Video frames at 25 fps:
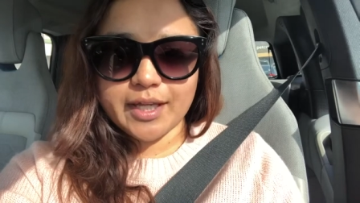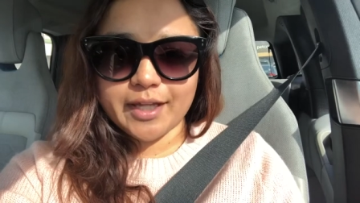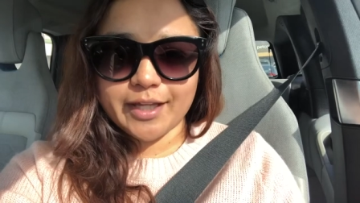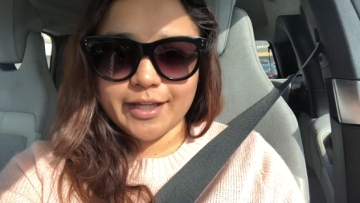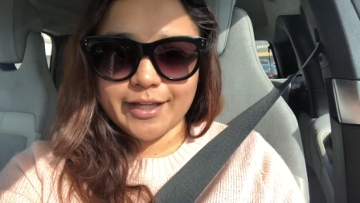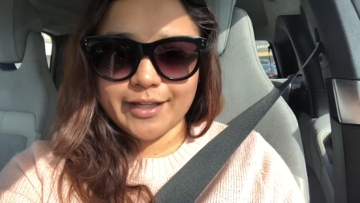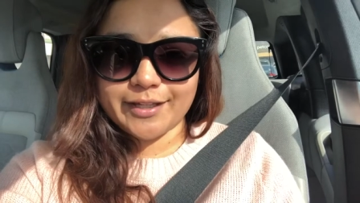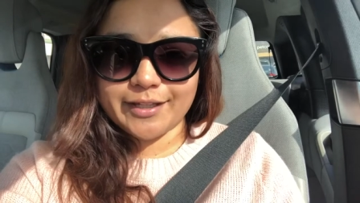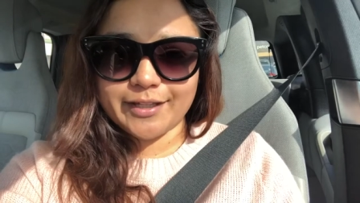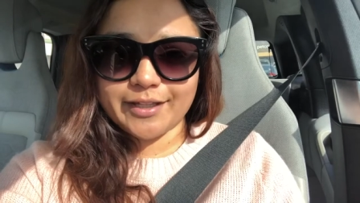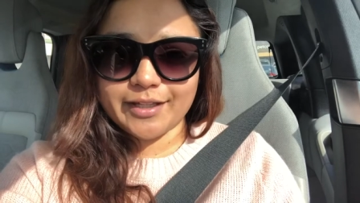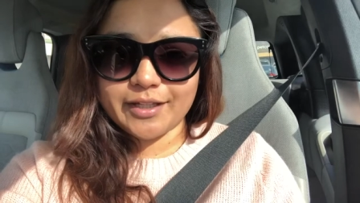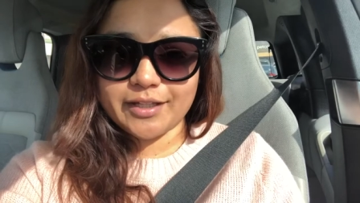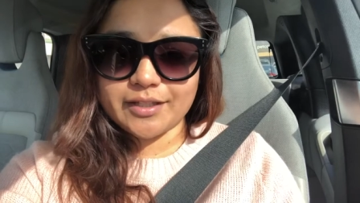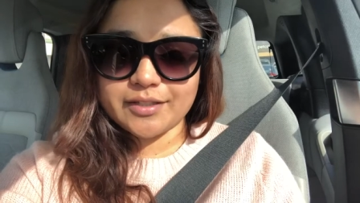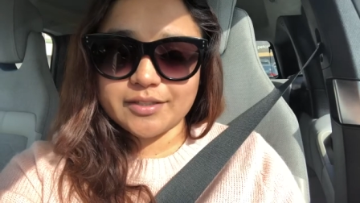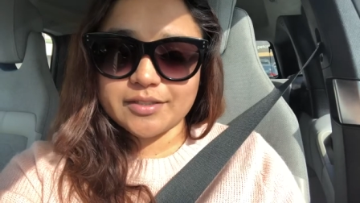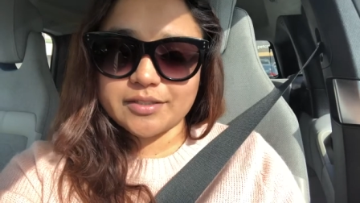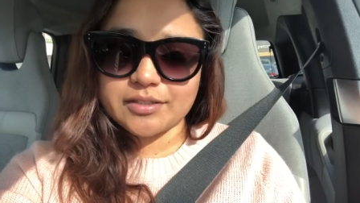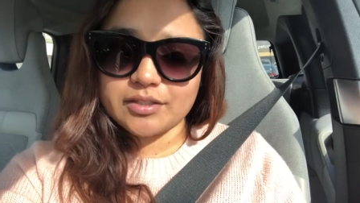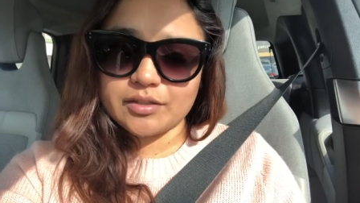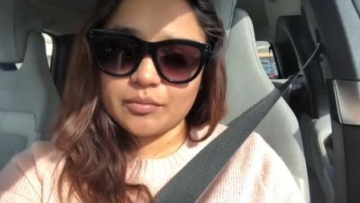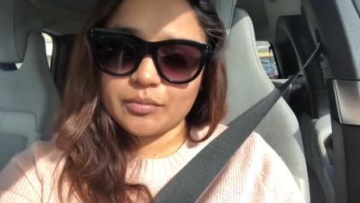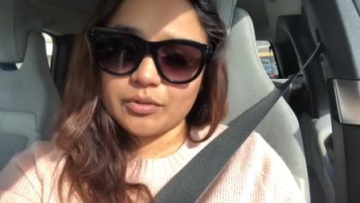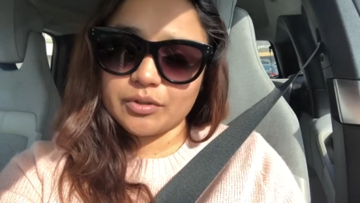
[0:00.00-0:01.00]
and get
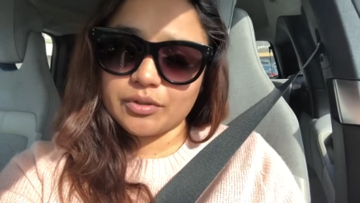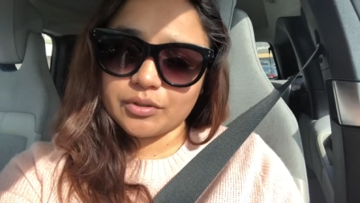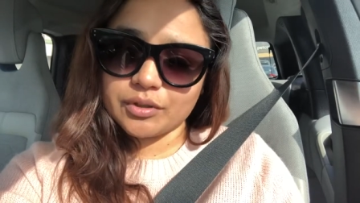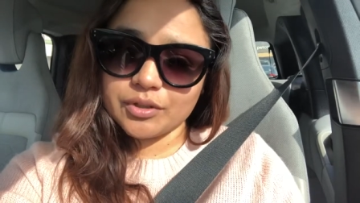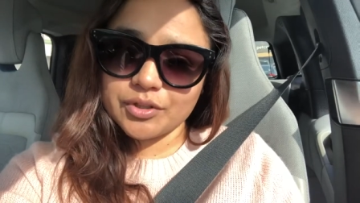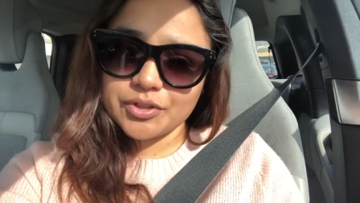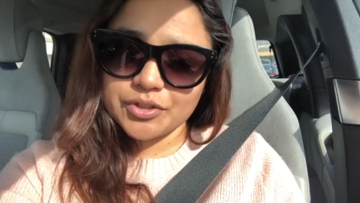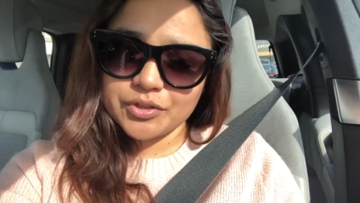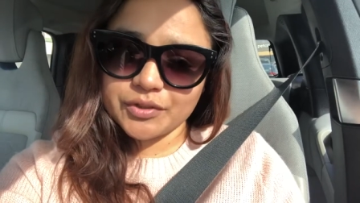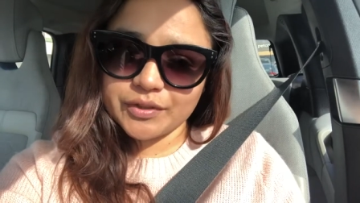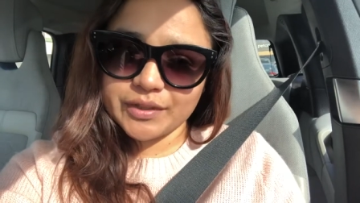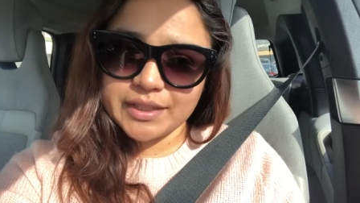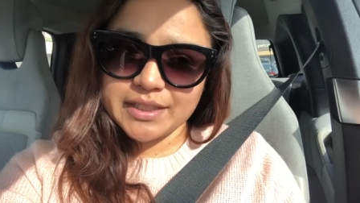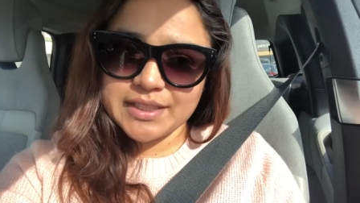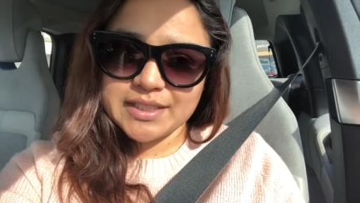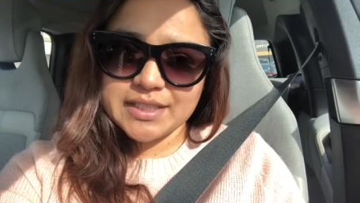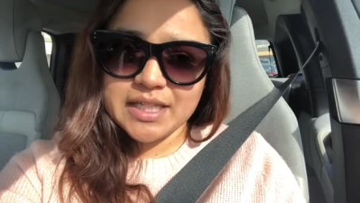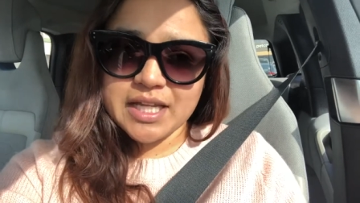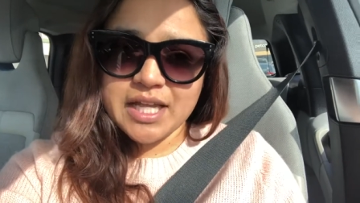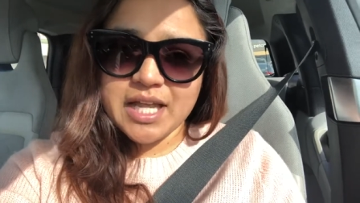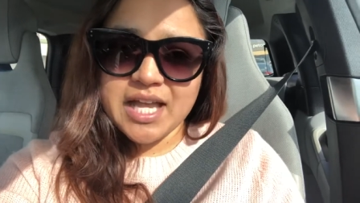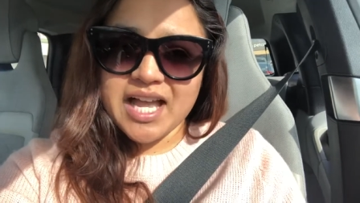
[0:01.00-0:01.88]
some groceries